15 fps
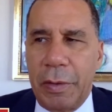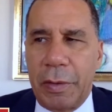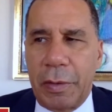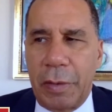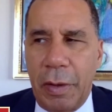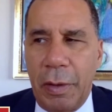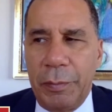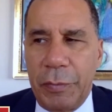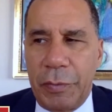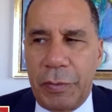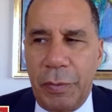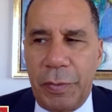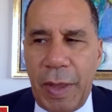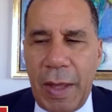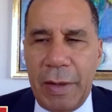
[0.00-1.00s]
come
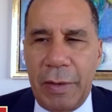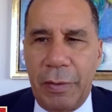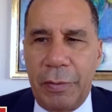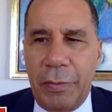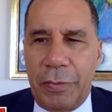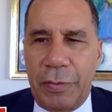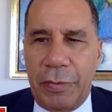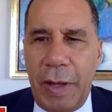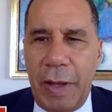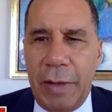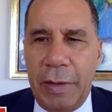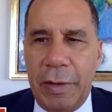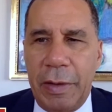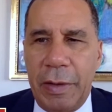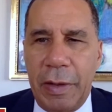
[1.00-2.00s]
to that
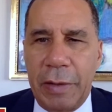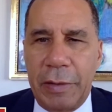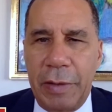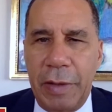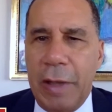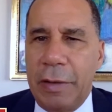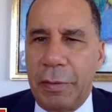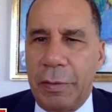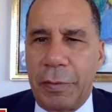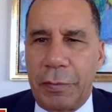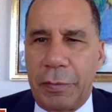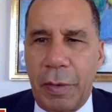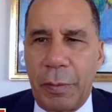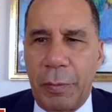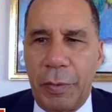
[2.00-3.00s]
understanding at the end of the
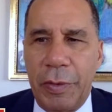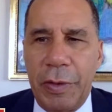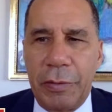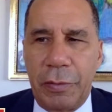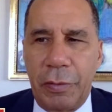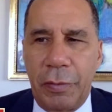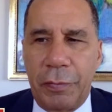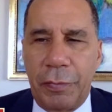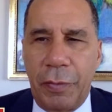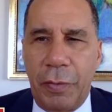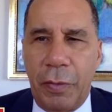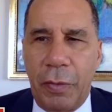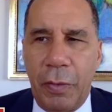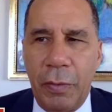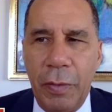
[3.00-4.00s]
summer and into the
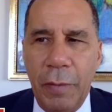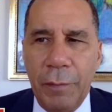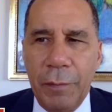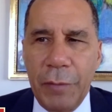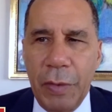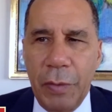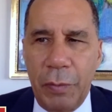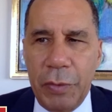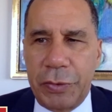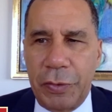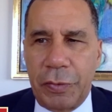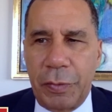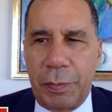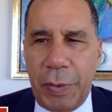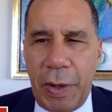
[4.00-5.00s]
fall, which
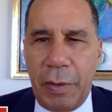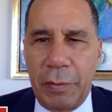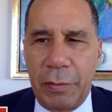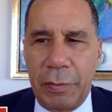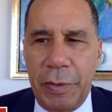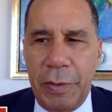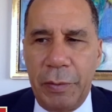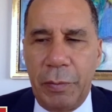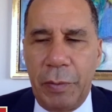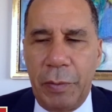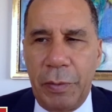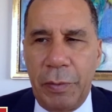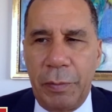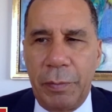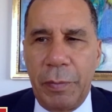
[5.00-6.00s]
is apparently
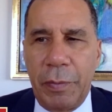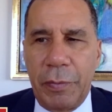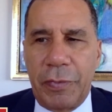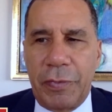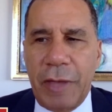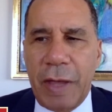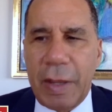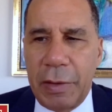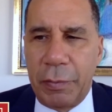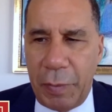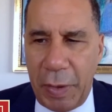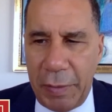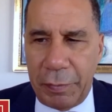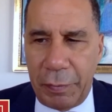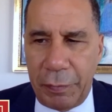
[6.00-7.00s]
when the second
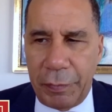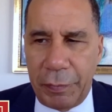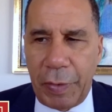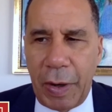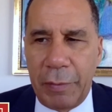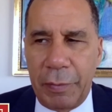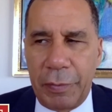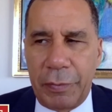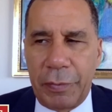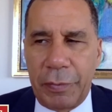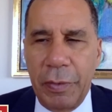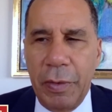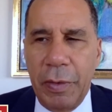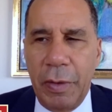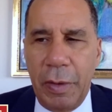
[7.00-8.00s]
wave of the
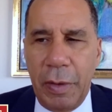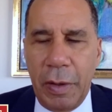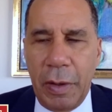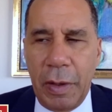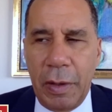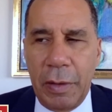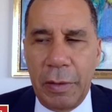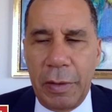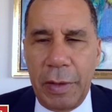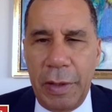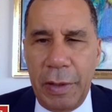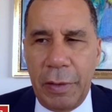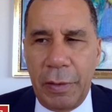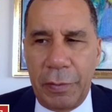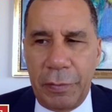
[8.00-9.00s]
virus
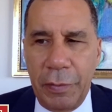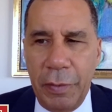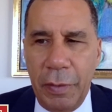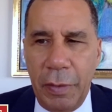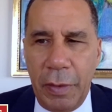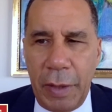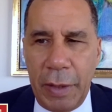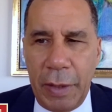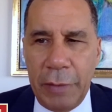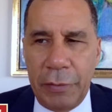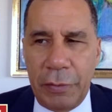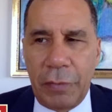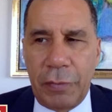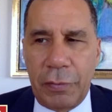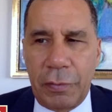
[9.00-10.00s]
hit us, and
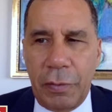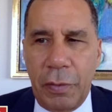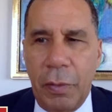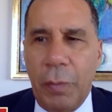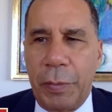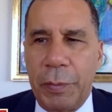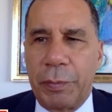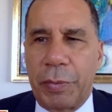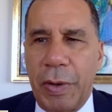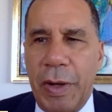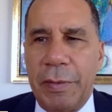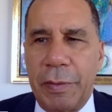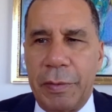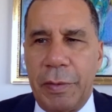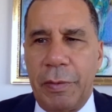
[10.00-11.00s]
just hope and
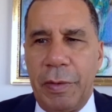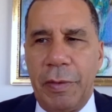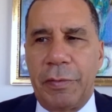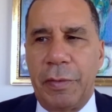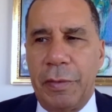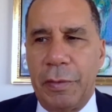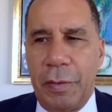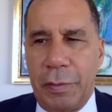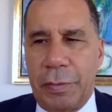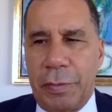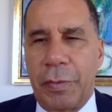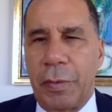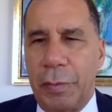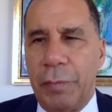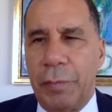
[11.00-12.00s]
pray that there isn't a
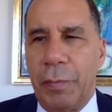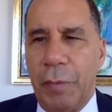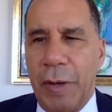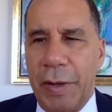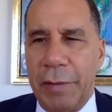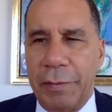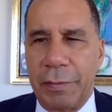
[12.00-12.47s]
third wave.